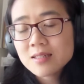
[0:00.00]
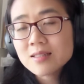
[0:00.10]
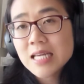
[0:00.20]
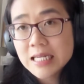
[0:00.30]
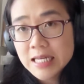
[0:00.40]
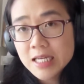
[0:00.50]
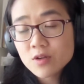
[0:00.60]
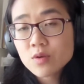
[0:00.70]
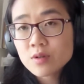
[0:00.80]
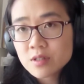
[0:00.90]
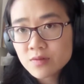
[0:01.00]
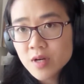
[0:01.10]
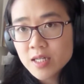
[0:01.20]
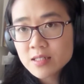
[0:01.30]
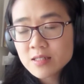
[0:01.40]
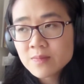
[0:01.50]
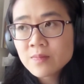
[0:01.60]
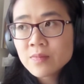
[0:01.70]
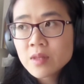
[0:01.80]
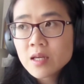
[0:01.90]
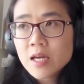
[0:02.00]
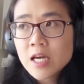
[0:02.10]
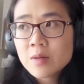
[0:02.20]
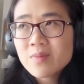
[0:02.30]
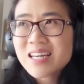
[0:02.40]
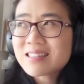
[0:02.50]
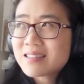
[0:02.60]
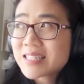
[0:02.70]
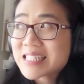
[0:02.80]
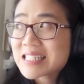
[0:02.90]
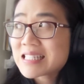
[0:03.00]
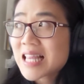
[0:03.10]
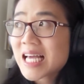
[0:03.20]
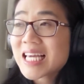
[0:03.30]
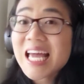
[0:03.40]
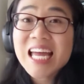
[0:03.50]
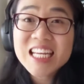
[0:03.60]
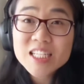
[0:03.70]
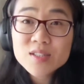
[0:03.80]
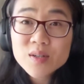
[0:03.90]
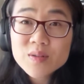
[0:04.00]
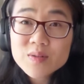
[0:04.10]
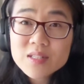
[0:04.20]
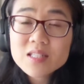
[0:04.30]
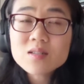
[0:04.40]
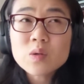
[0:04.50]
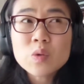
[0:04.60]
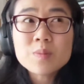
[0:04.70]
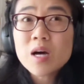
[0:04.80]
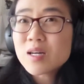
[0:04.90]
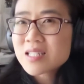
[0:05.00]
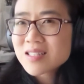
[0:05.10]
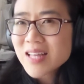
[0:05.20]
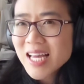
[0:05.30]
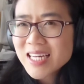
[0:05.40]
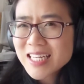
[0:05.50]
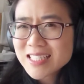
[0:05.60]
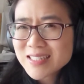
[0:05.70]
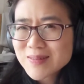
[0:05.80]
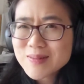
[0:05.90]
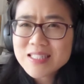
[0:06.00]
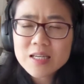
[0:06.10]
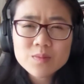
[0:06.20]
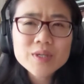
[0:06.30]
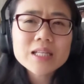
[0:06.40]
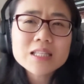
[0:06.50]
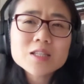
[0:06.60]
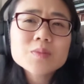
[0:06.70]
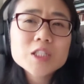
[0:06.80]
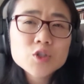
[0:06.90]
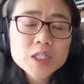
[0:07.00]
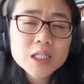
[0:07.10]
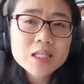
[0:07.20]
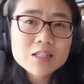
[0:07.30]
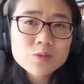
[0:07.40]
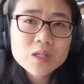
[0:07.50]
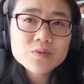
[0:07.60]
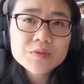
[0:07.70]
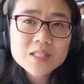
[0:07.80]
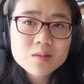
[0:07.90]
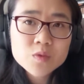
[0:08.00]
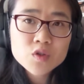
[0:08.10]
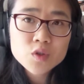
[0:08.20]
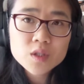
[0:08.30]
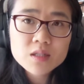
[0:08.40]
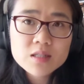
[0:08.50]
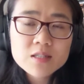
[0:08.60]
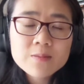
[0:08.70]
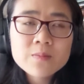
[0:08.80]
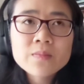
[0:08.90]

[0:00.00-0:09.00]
a technique or a device. Other things like anecdotes or personal anecdotes can be a little bit tricky as well for some students.